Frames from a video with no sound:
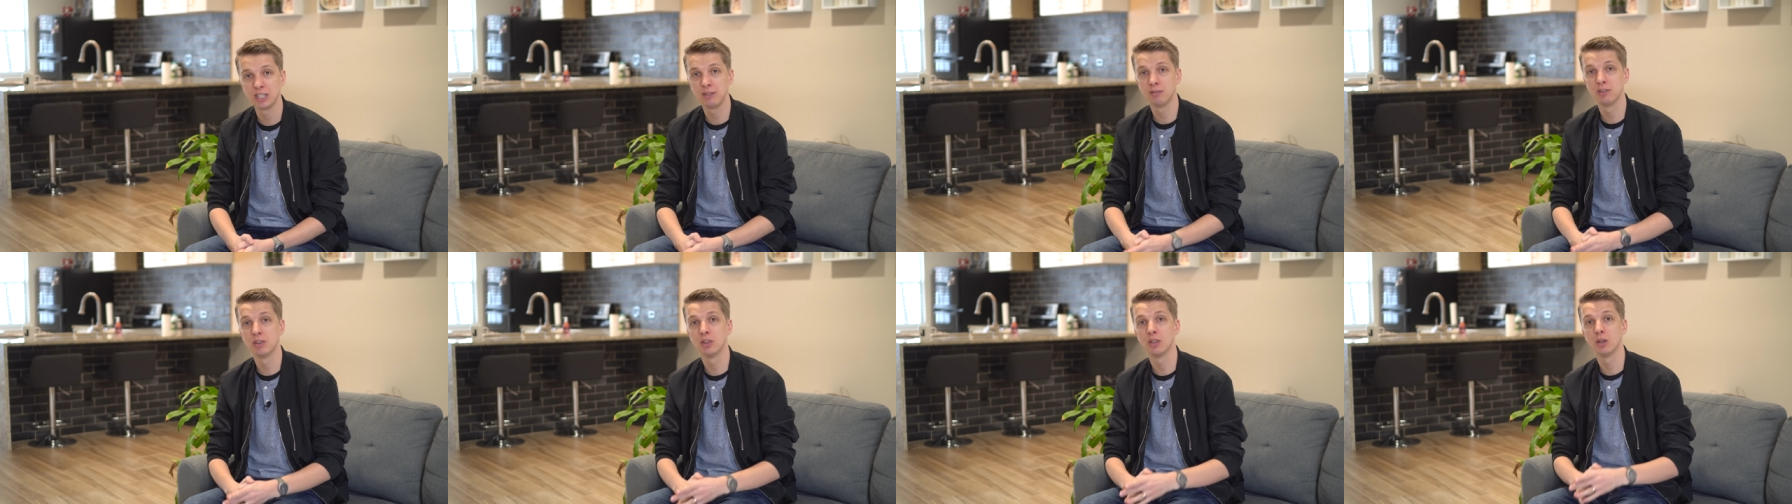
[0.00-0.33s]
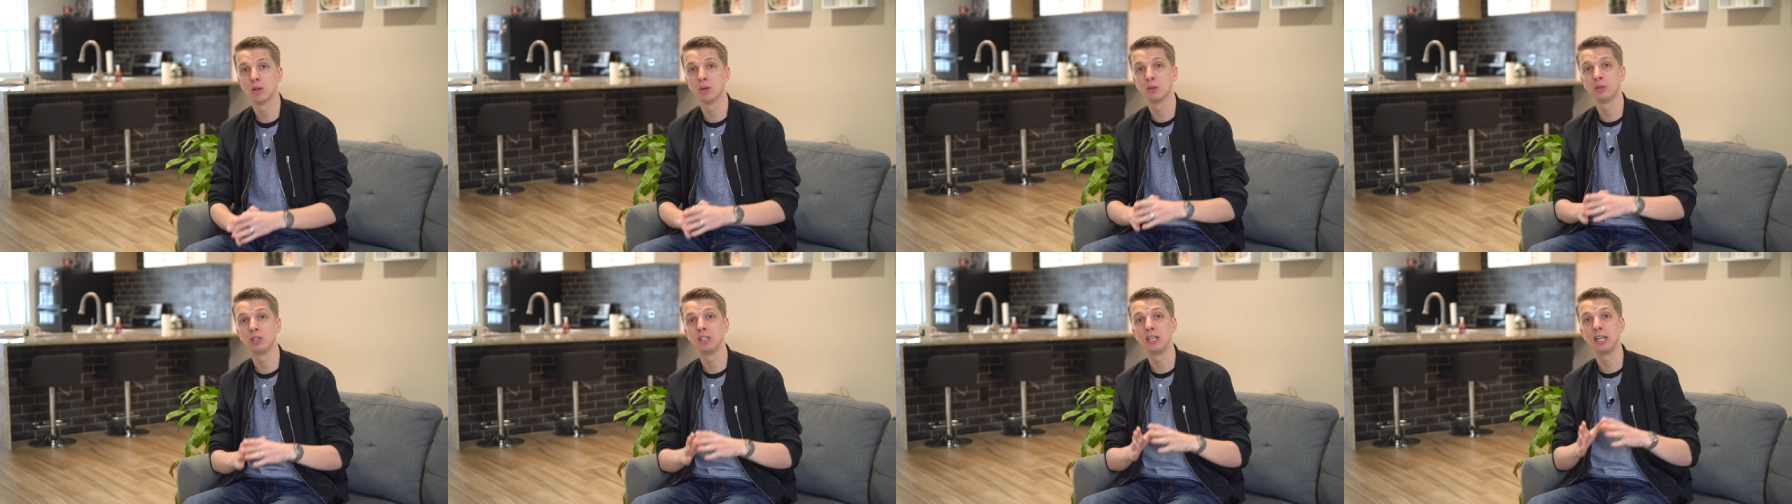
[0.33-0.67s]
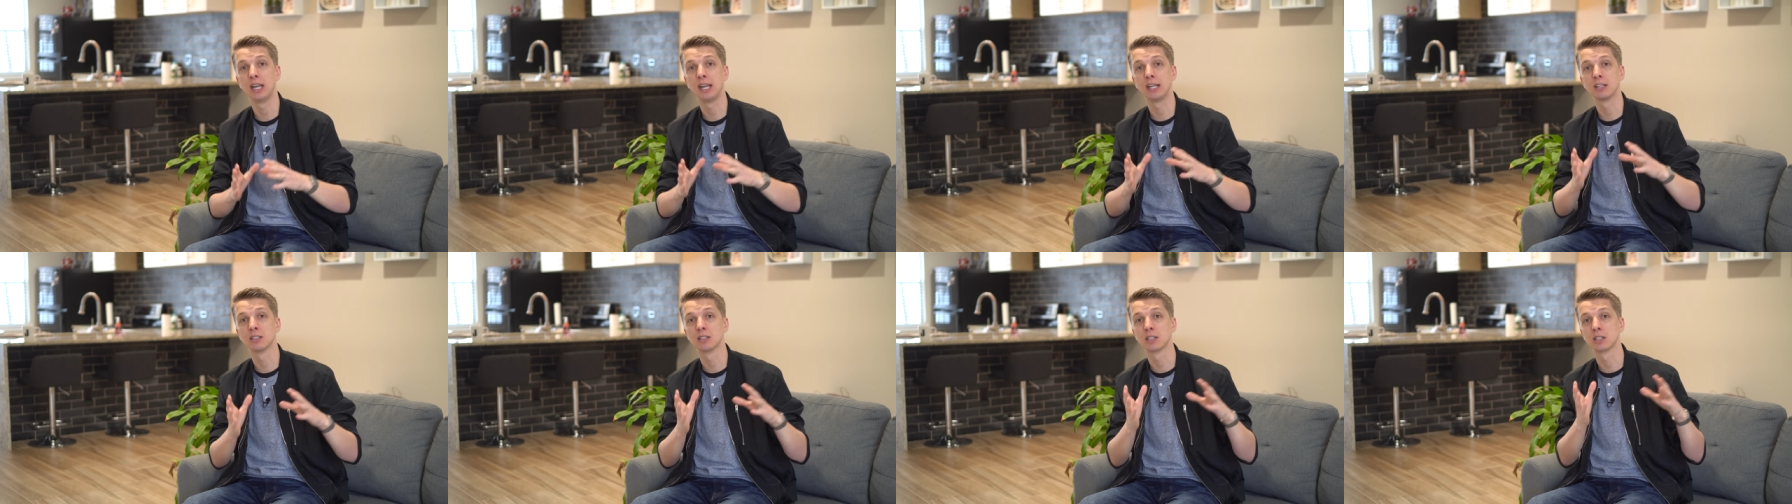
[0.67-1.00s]
even though the
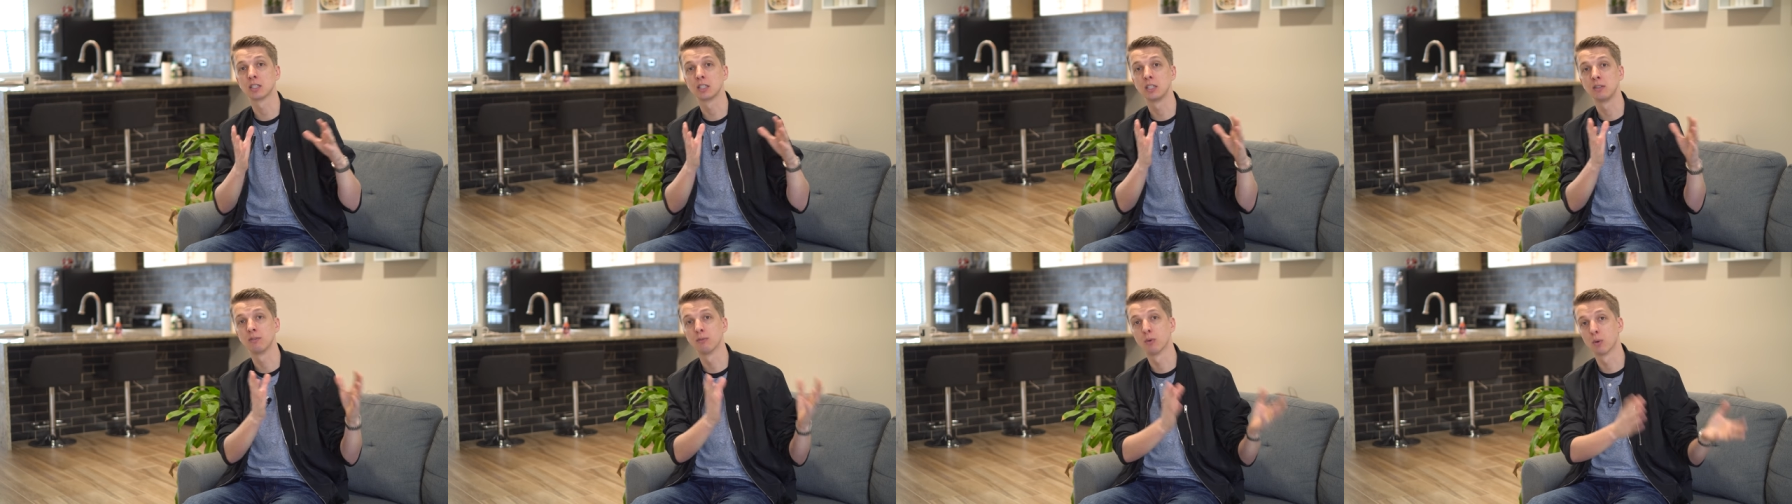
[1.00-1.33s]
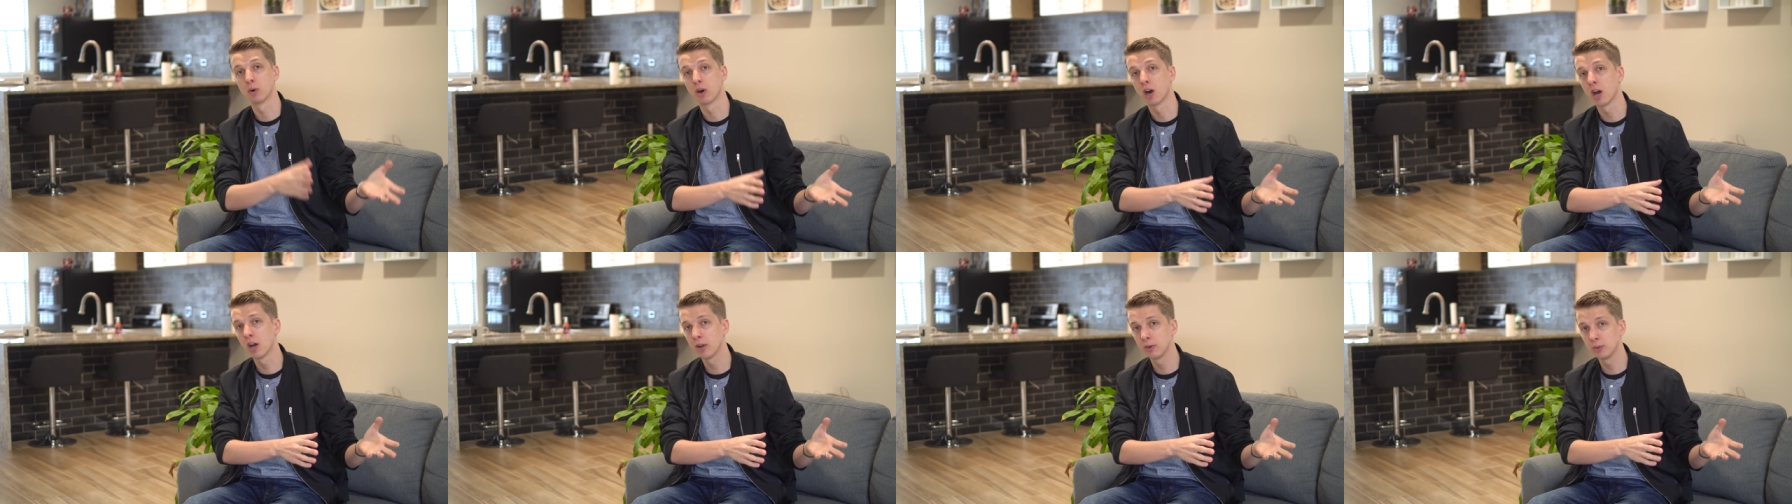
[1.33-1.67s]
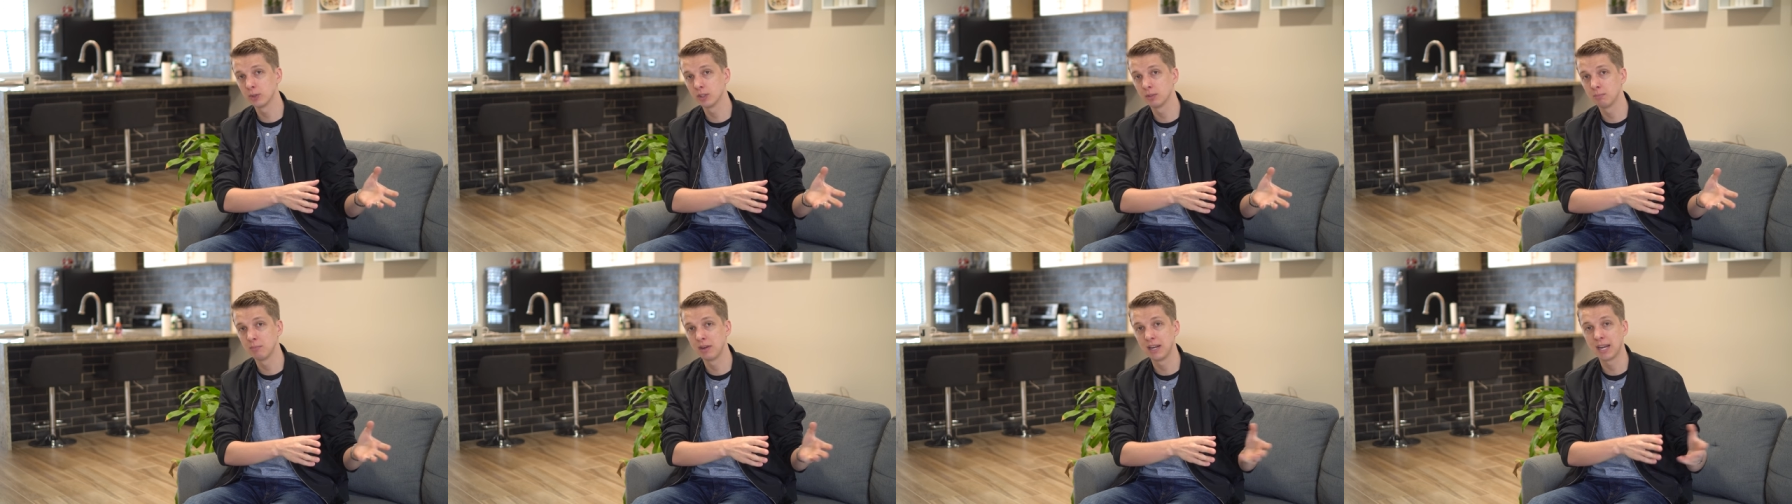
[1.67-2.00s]

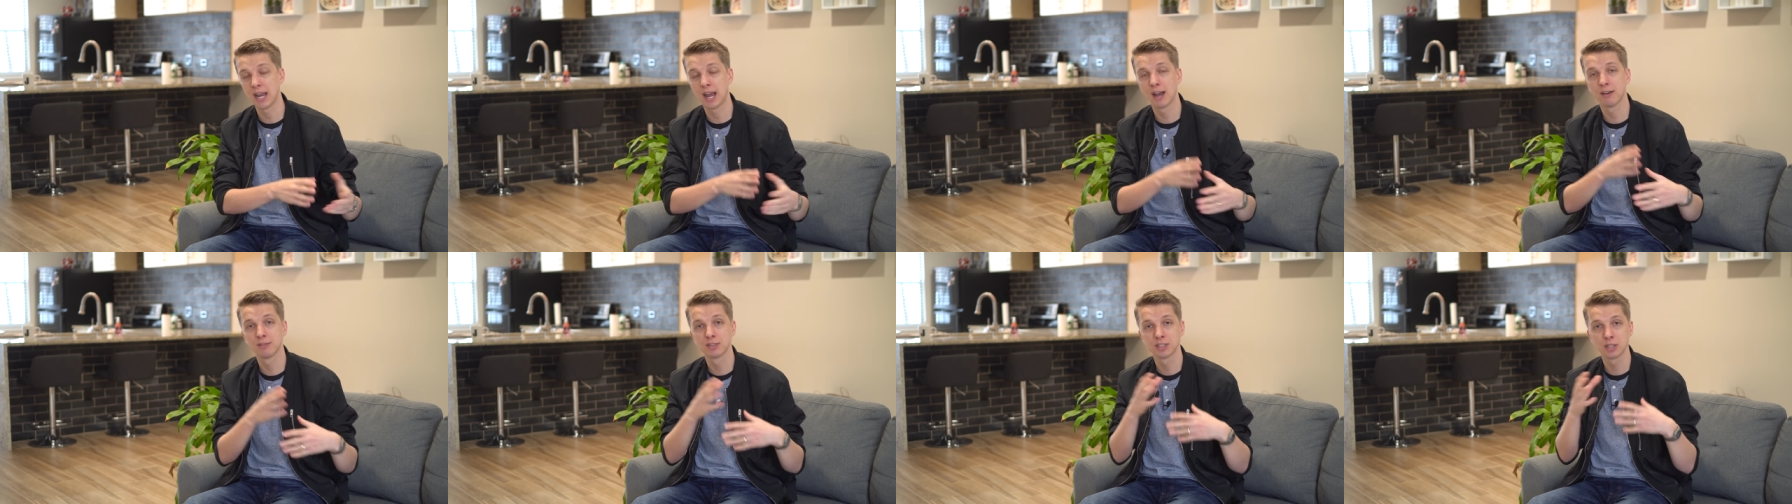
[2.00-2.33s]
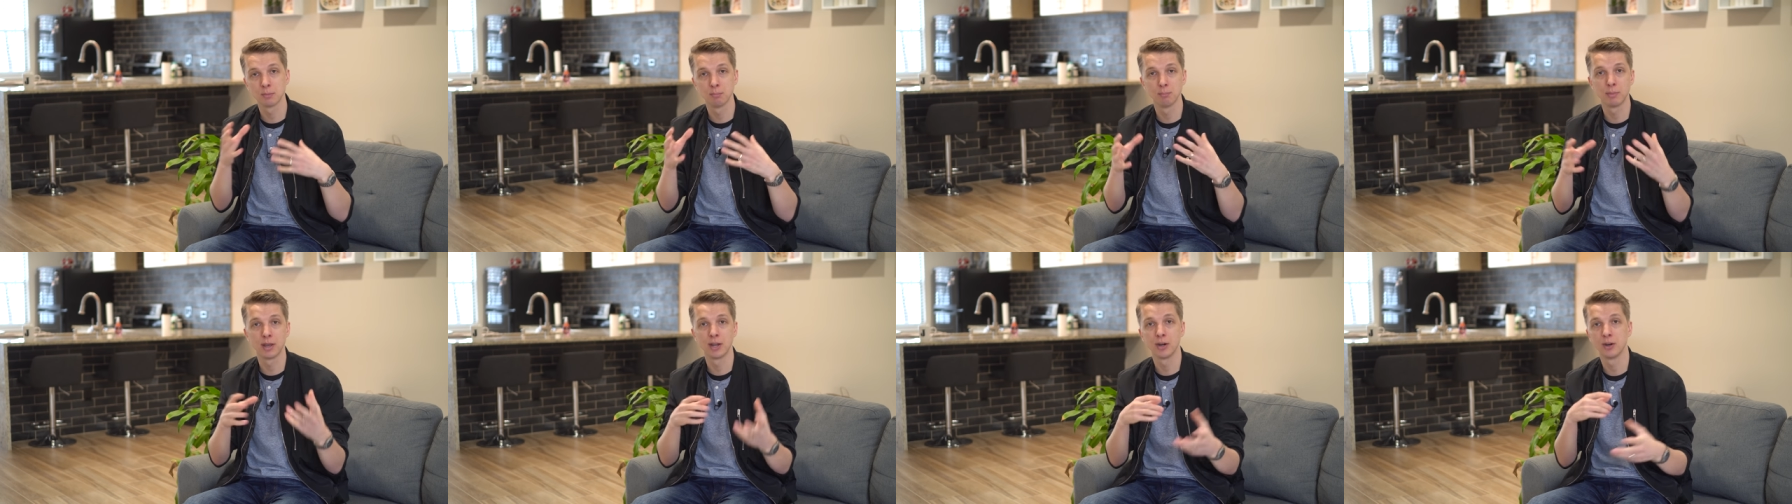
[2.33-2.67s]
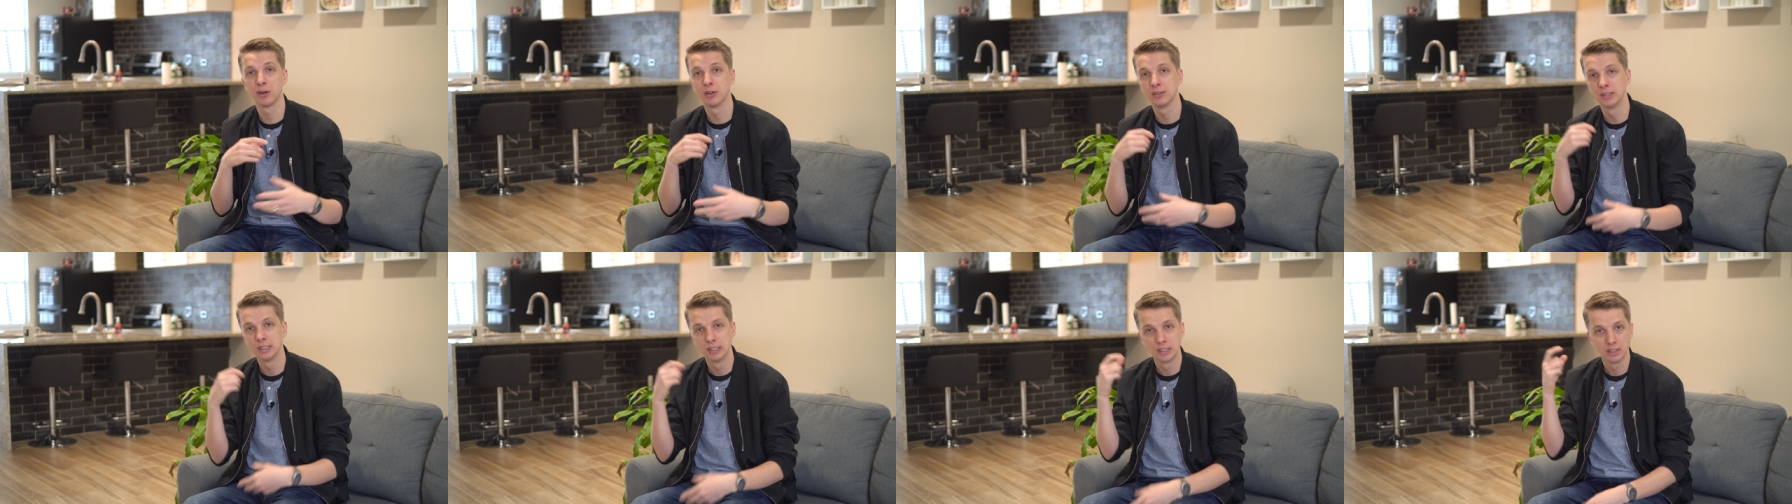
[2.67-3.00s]
A6400 may have some
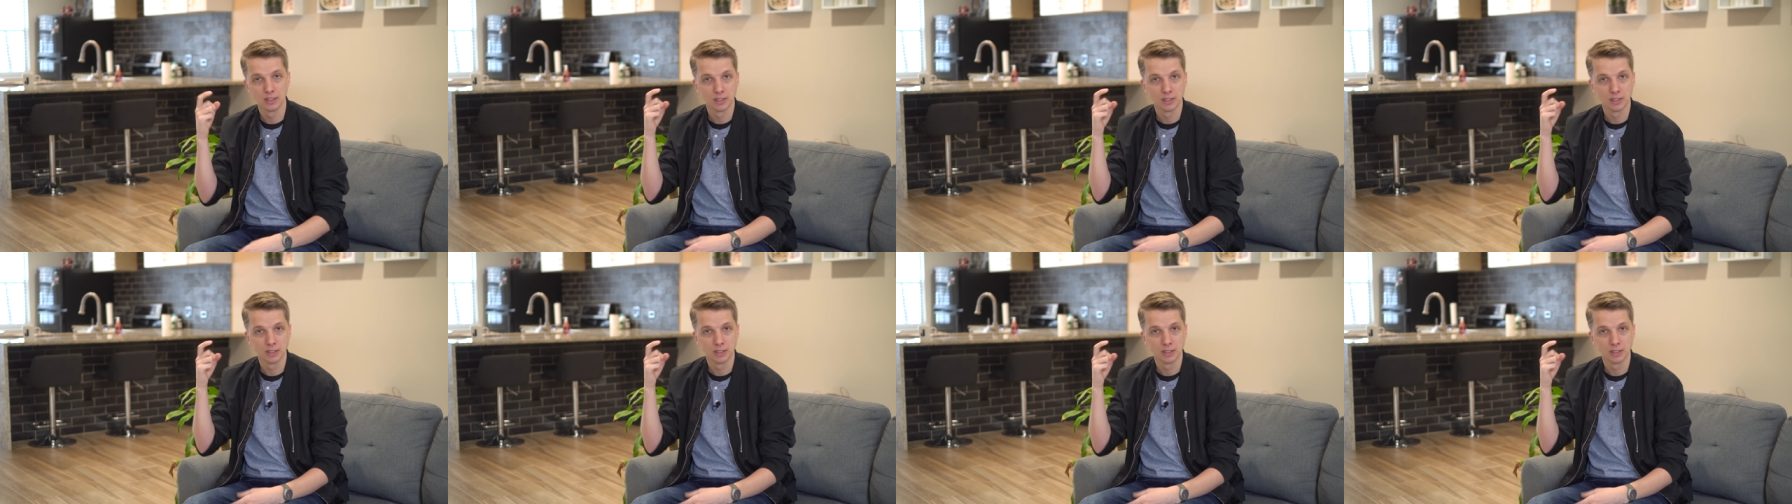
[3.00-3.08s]
better